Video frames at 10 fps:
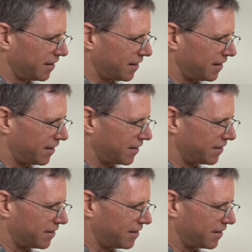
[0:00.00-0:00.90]

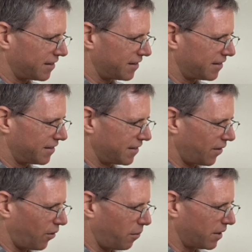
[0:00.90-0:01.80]
there's just a
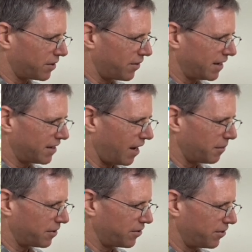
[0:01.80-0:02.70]
whole bunch of red
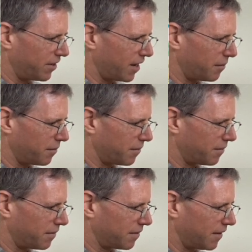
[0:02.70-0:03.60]
comets shooting up
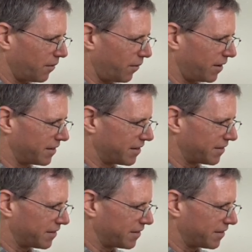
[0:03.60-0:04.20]
at once.